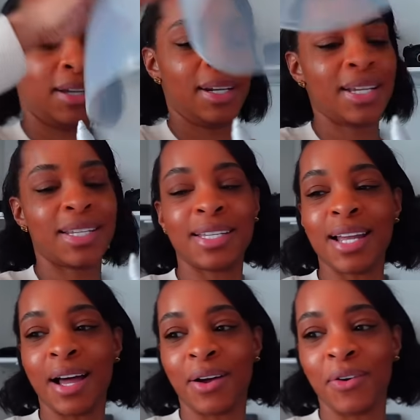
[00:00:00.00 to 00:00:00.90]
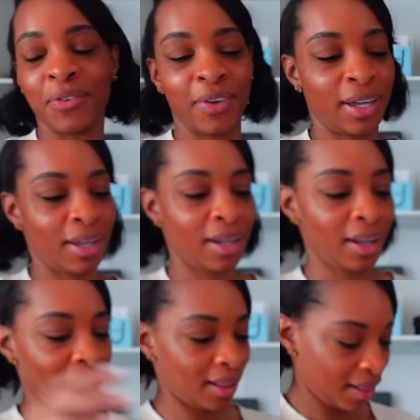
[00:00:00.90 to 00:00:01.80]
This is not gonna fit.
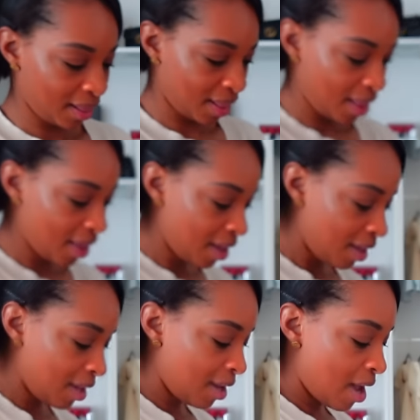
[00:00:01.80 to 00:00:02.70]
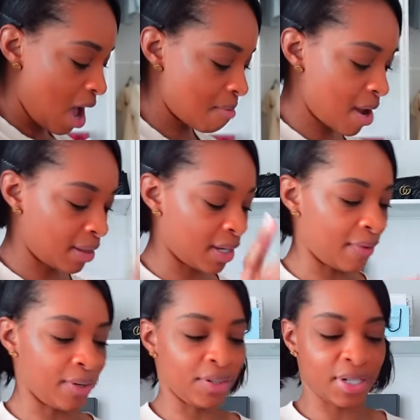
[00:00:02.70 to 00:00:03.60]
I'm gonna have to give
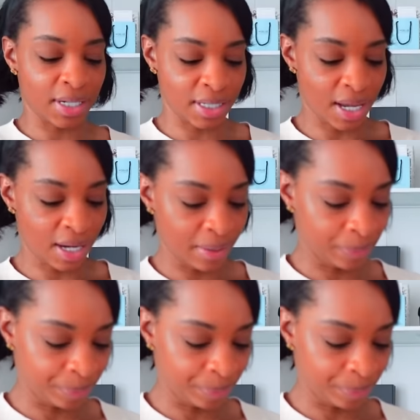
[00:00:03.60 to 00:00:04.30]
her those on the side.